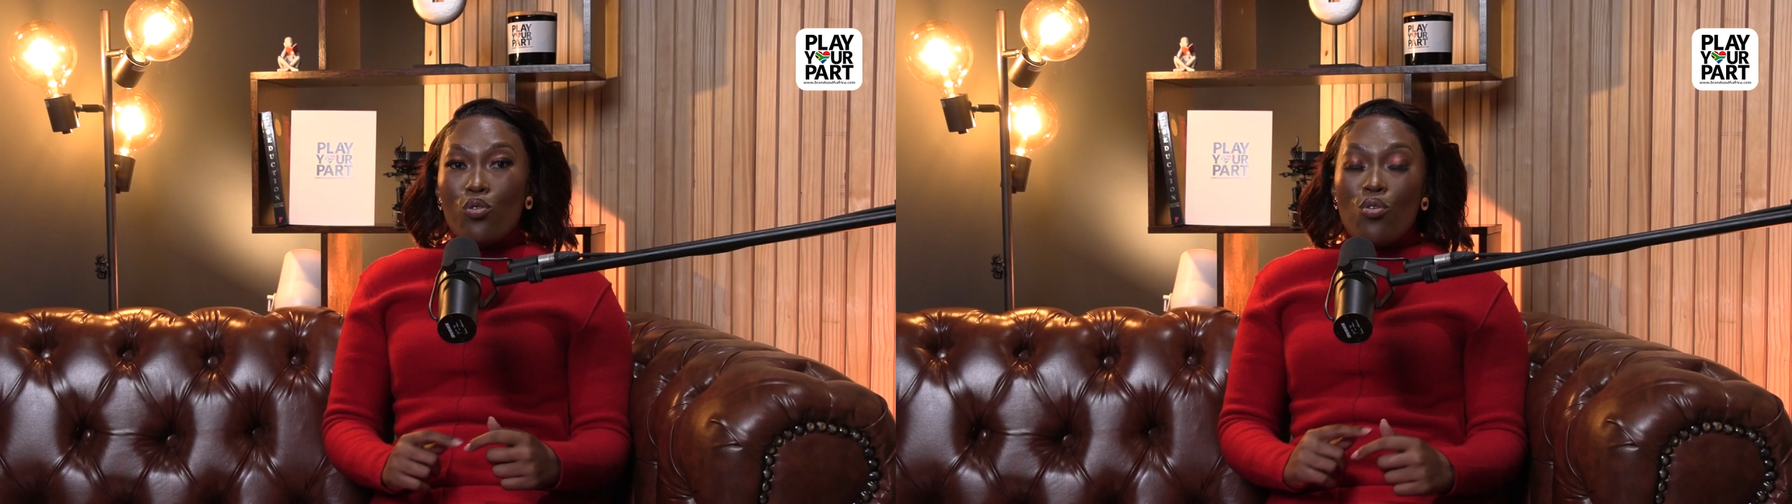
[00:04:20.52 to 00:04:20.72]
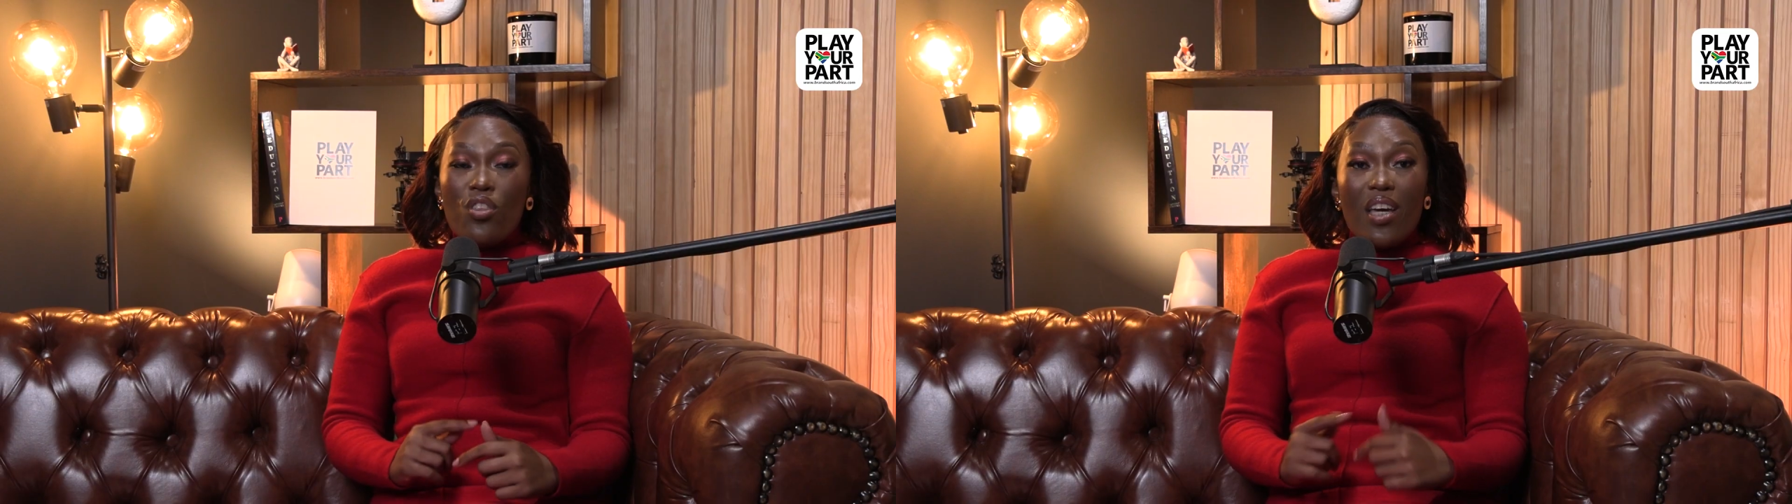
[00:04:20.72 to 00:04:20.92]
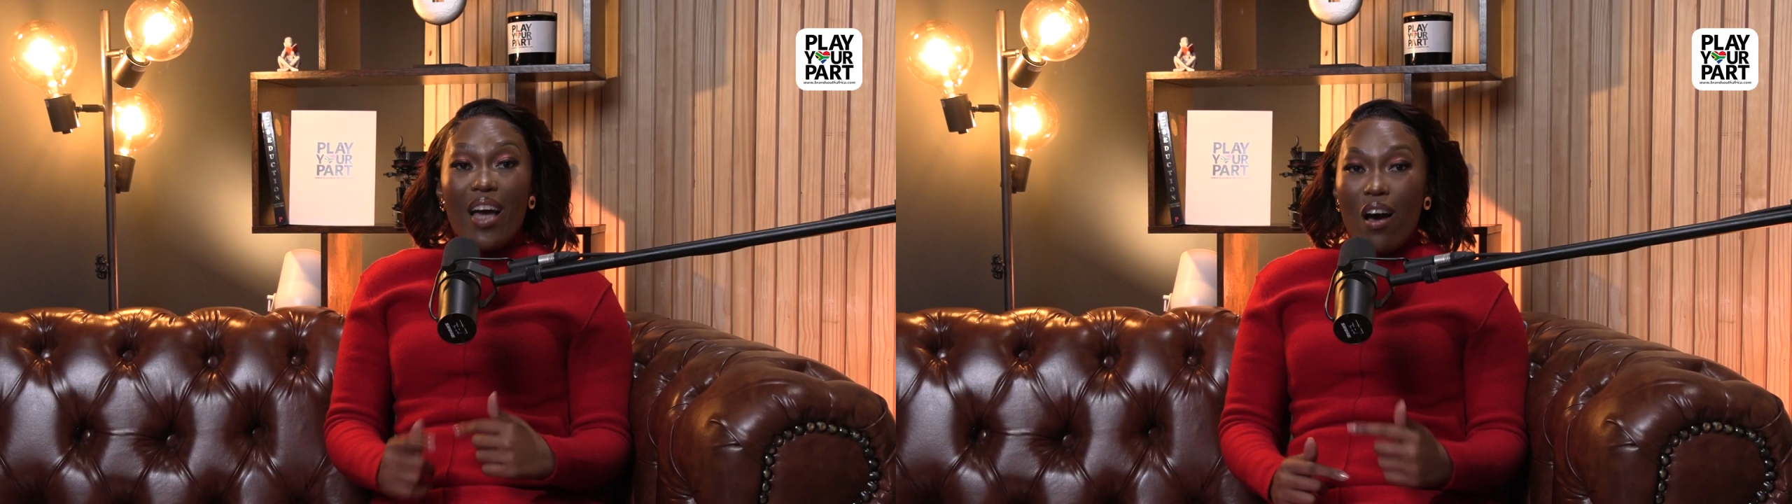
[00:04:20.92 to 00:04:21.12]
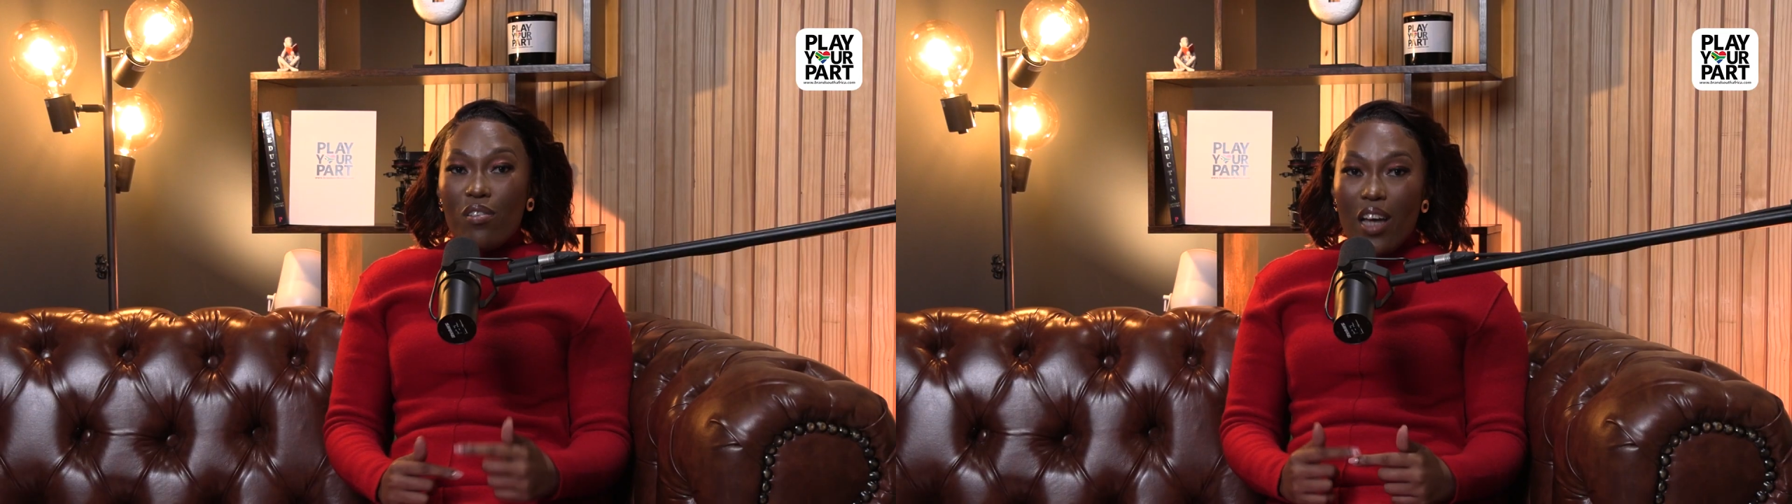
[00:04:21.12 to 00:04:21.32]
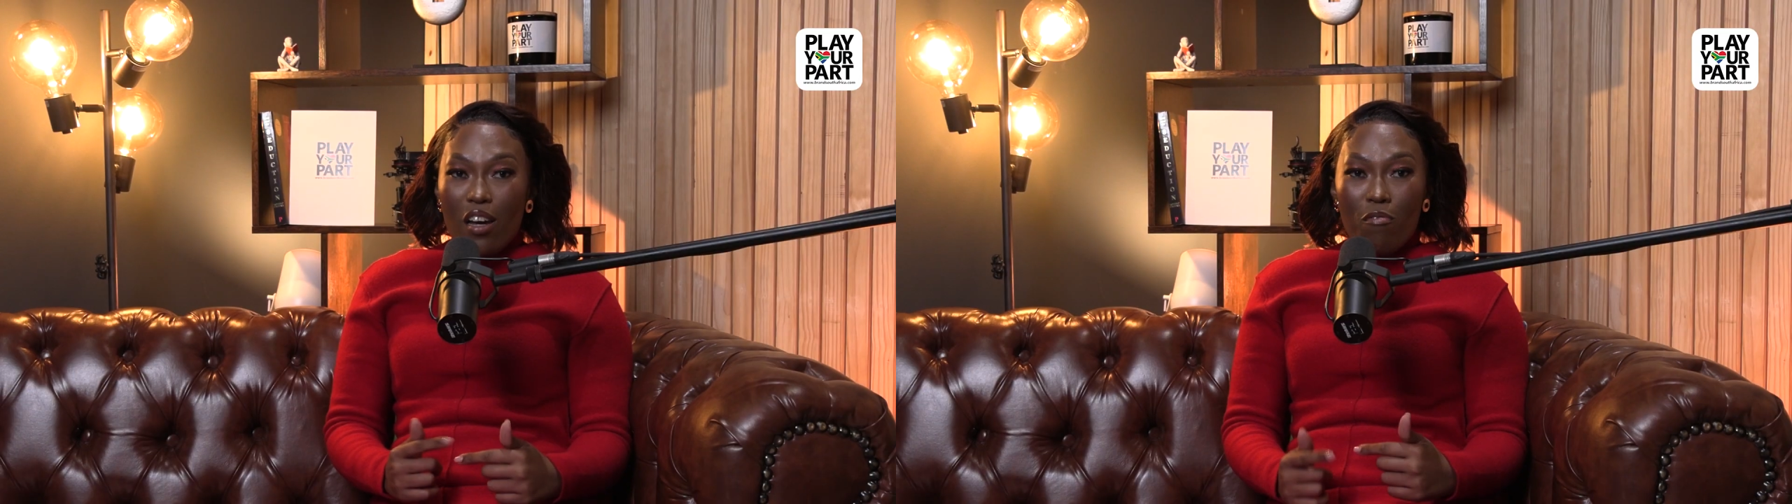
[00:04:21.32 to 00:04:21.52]
to think
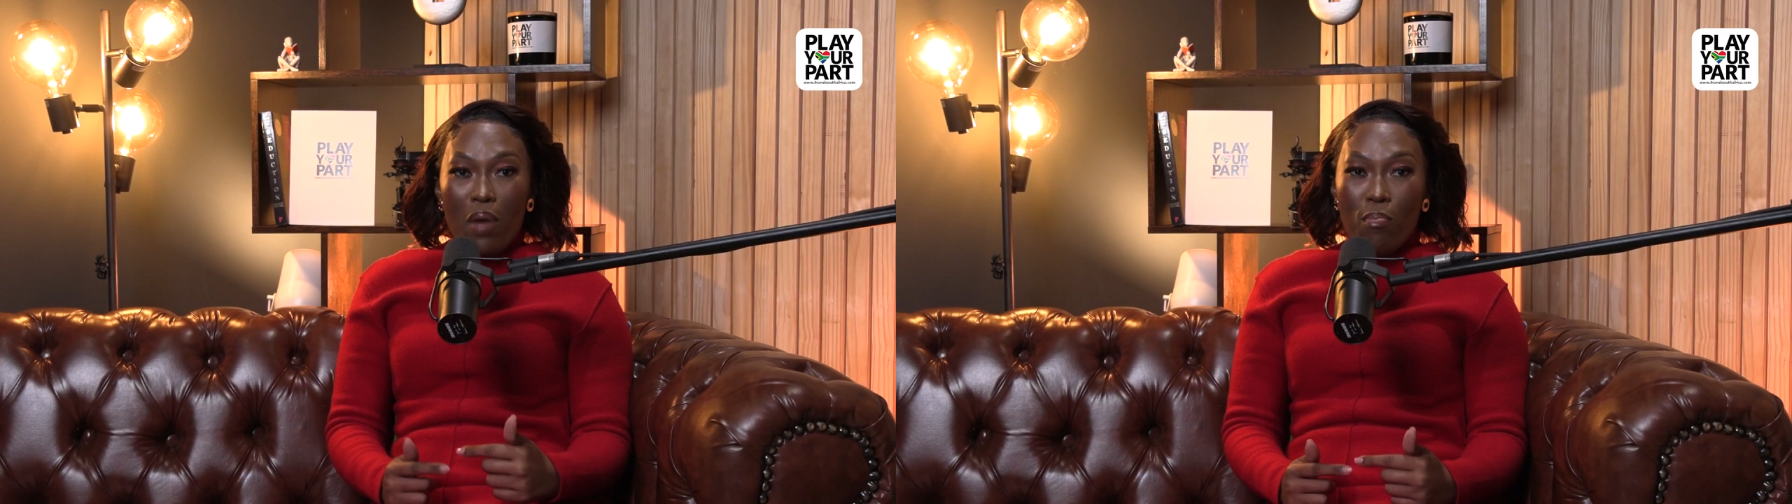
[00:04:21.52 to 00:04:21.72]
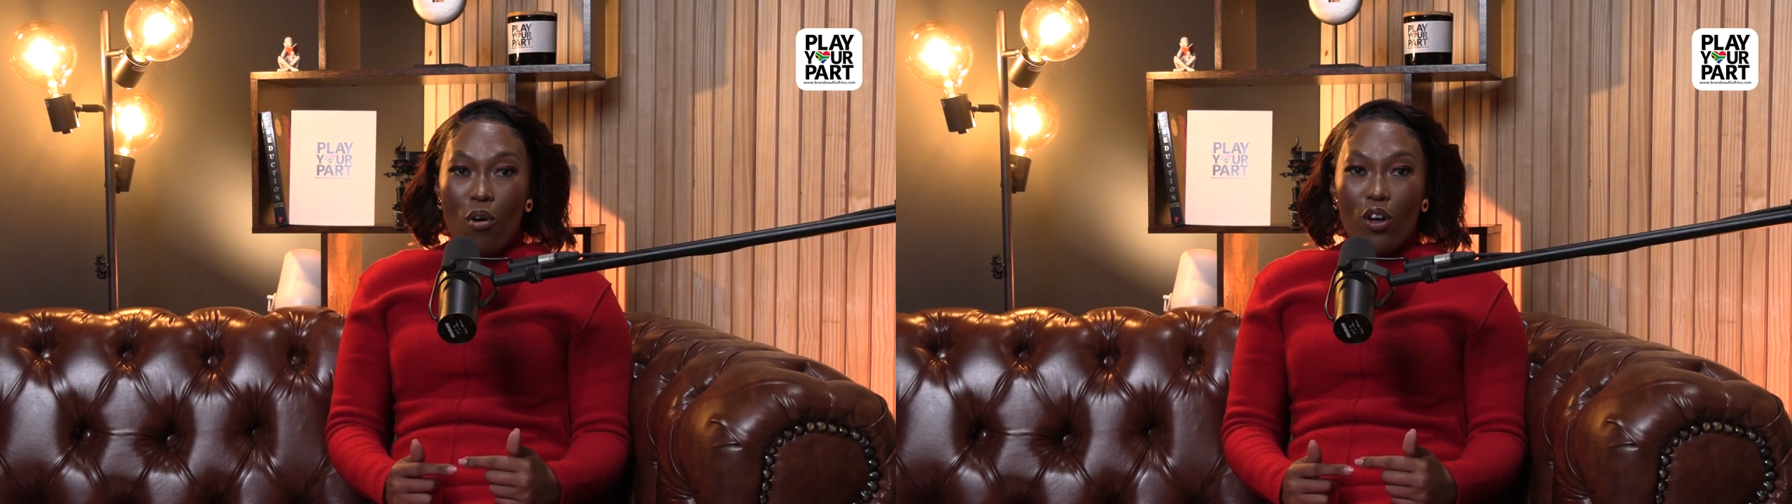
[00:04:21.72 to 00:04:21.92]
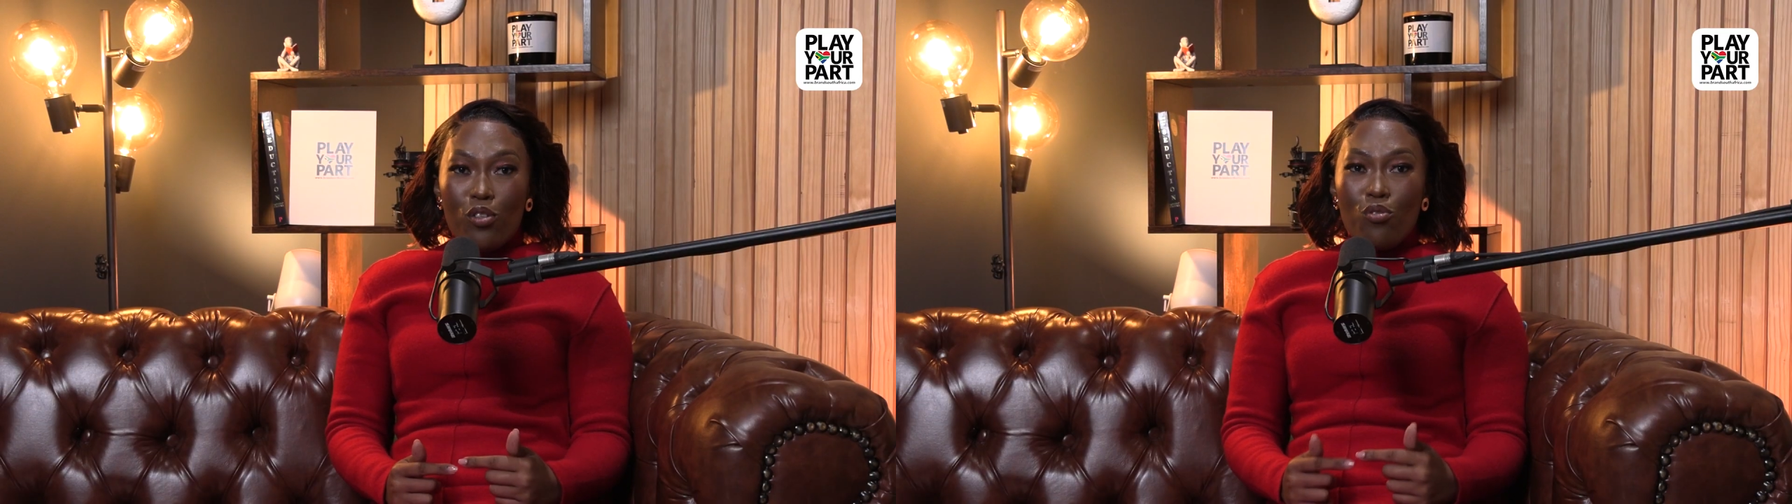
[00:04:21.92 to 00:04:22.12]
outside of my box,